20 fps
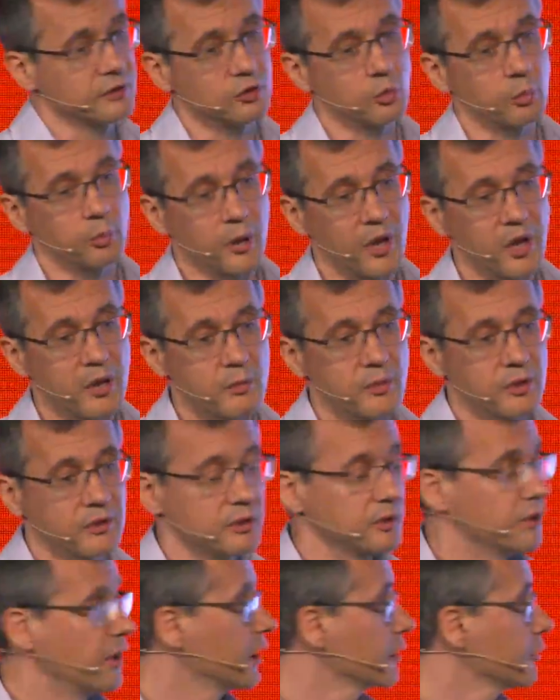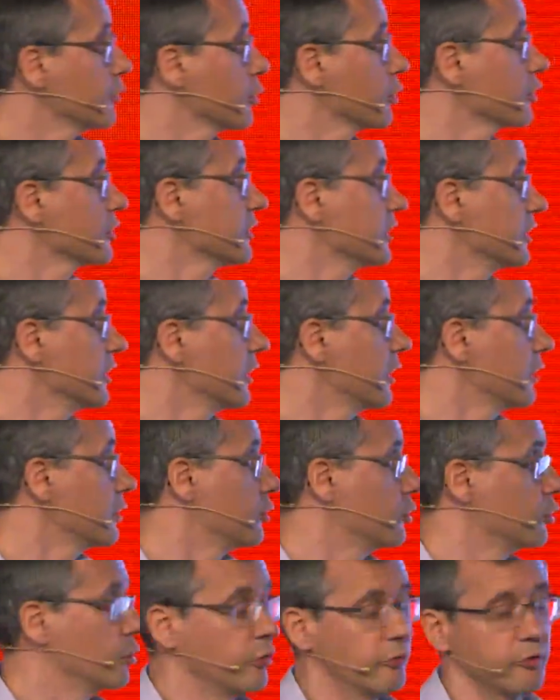to payment network SIC
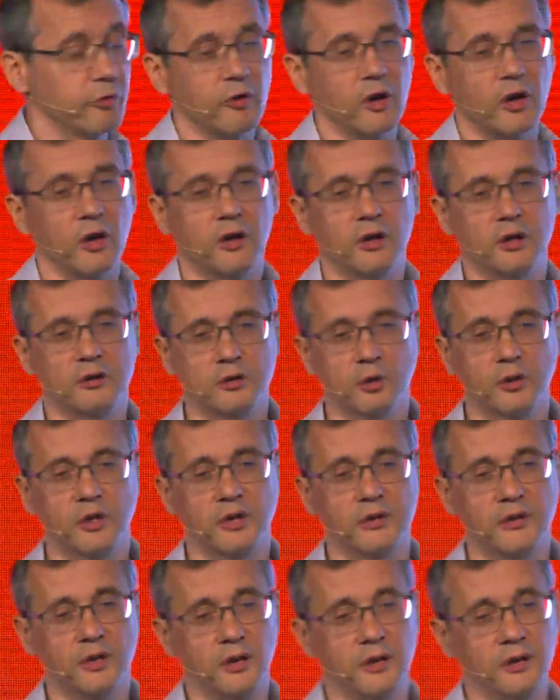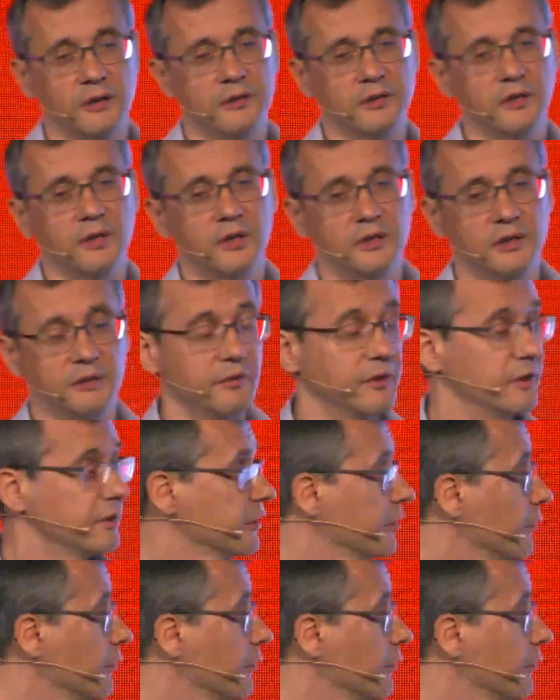to tokenize Swiss